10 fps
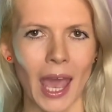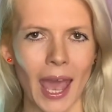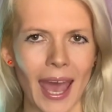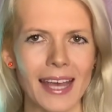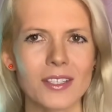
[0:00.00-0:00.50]

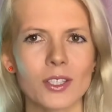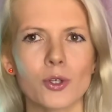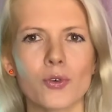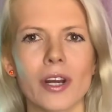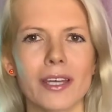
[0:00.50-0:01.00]
As the
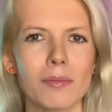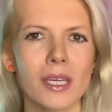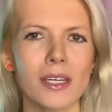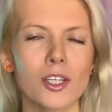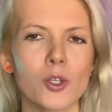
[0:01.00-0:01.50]

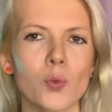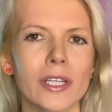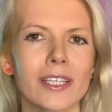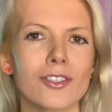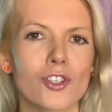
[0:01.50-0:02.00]
Crimean
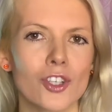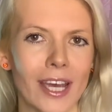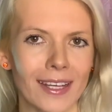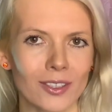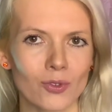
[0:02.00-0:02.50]
wind
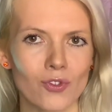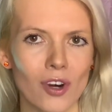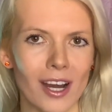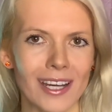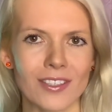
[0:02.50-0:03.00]
channel
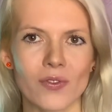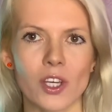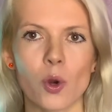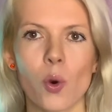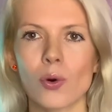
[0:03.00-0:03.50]
rise, the
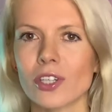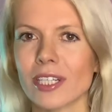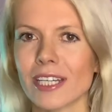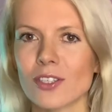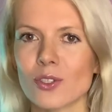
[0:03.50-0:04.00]

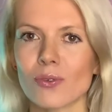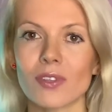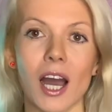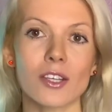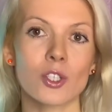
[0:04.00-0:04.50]
coordinates of
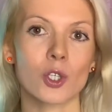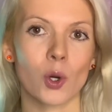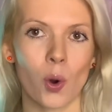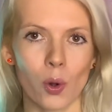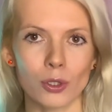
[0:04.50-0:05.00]

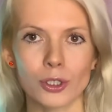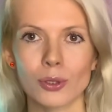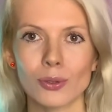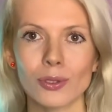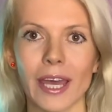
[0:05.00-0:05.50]
Askold
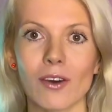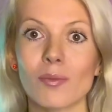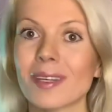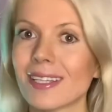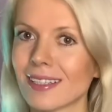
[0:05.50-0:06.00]
could
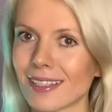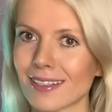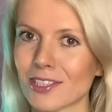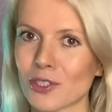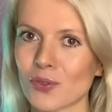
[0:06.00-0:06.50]
have been
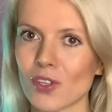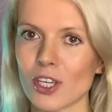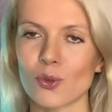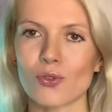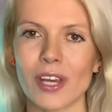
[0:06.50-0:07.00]
leaked to the
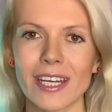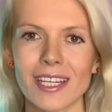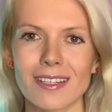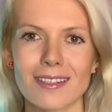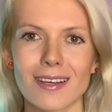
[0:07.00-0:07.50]

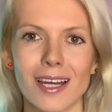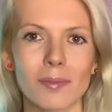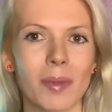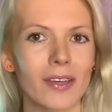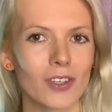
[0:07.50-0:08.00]
Ukrainian
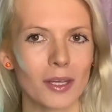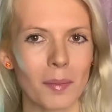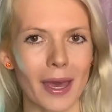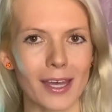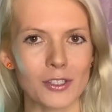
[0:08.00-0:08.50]
side by the
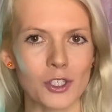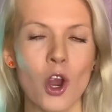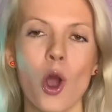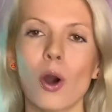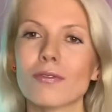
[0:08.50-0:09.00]
commander
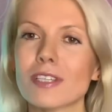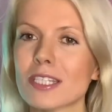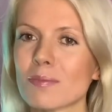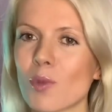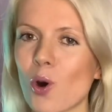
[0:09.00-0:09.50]
of the
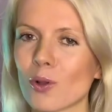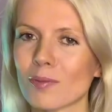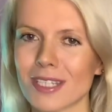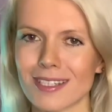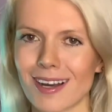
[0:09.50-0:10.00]
small
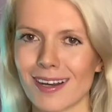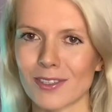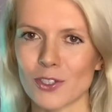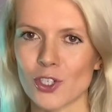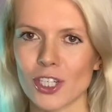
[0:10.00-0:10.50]

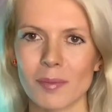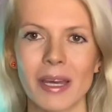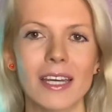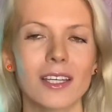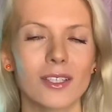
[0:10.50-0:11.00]
missile ship
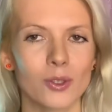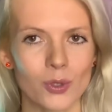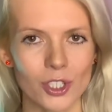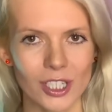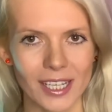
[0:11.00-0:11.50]

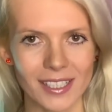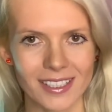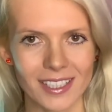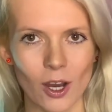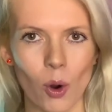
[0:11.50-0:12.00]

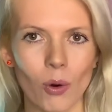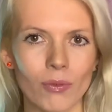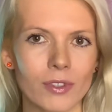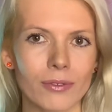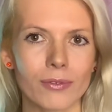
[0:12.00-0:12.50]
Ingushetia
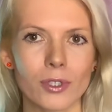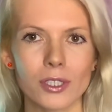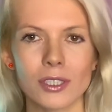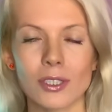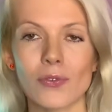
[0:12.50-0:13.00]
of the
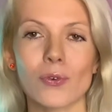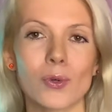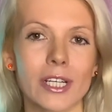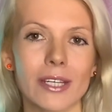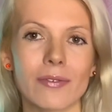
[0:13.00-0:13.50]

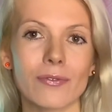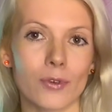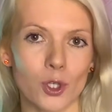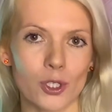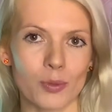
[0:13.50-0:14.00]

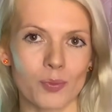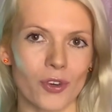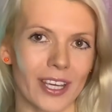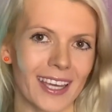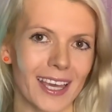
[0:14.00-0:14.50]
41st
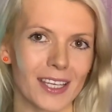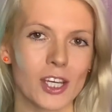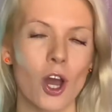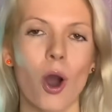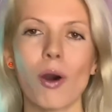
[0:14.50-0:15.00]
Brigade
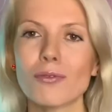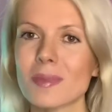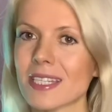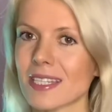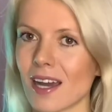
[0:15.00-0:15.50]
of
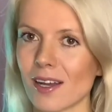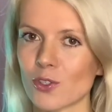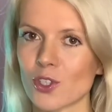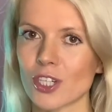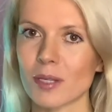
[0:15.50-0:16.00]
Missile
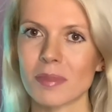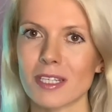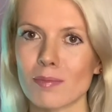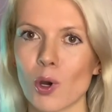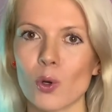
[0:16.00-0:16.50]
Ships
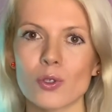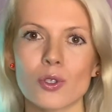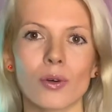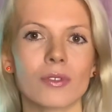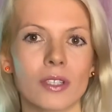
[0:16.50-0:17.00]
and Boats
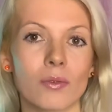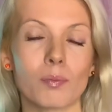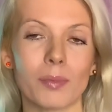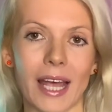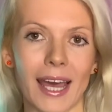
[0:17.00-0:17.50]
of the
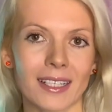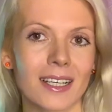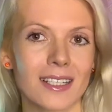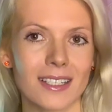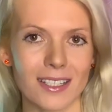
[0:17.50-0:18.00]
Black
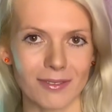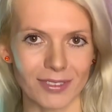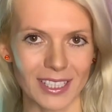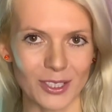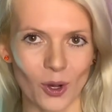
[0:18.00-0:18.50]
Sea
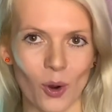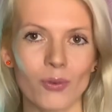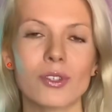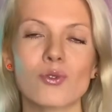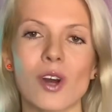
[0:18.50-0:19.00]
Fleet
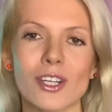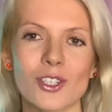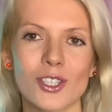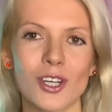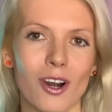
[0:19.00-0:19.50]
of the
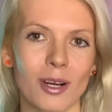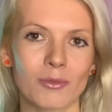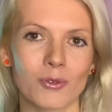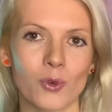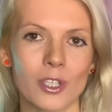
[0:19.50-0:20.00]
Russian
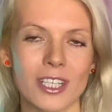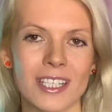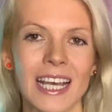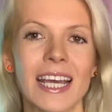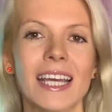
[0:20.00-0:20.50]
Armed
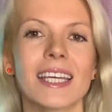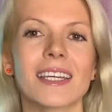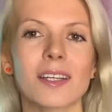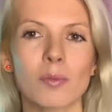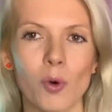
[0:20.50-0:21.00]
Forces
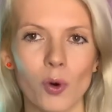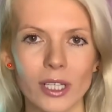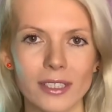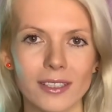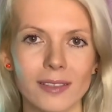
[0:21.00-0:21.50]

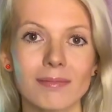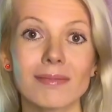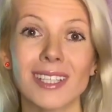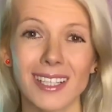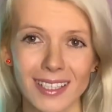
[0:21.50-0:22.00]
Yermolenko,
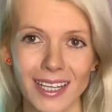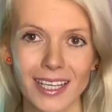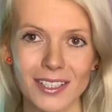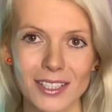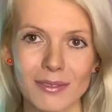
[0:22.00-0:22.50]
a
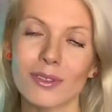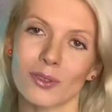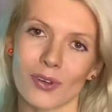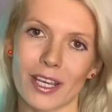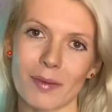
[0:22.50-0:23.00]
native
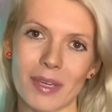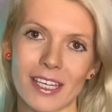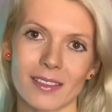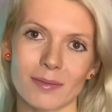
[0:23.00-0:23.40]
Crimean.